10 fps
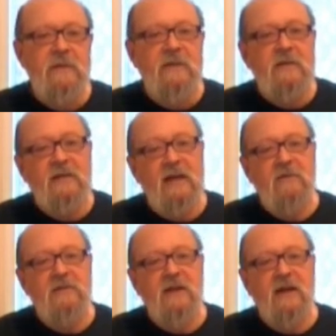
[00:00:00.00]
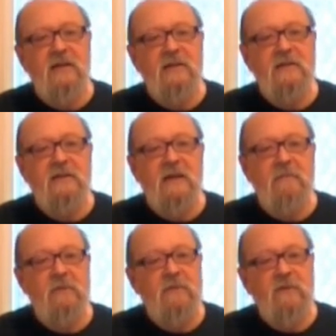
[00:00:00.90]
The downside is
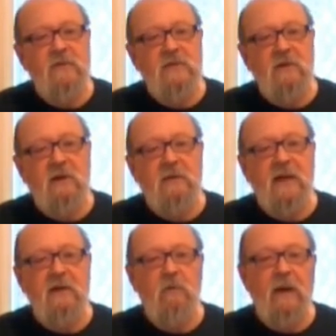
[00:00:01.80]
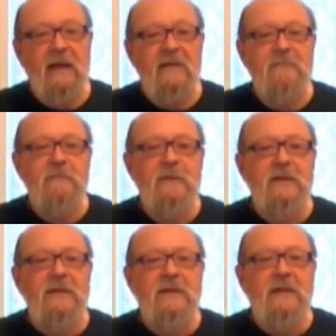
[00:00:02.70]
that the food's not all that great,
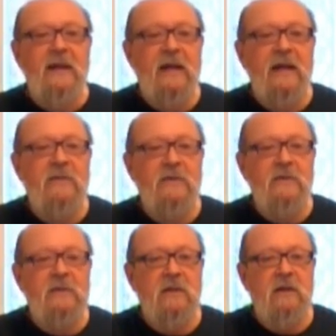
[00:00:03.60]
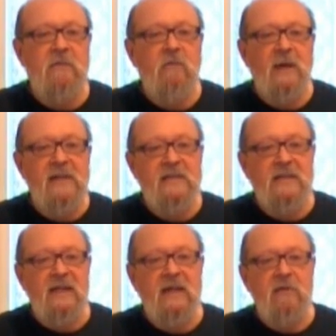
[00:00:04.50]
and there is a lot of waste
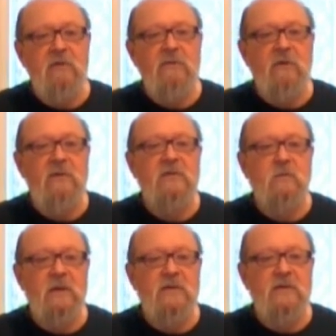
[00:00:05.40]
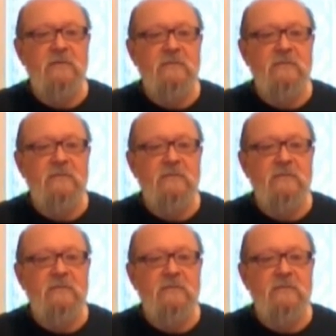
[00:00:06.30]
to take out of the forest with you.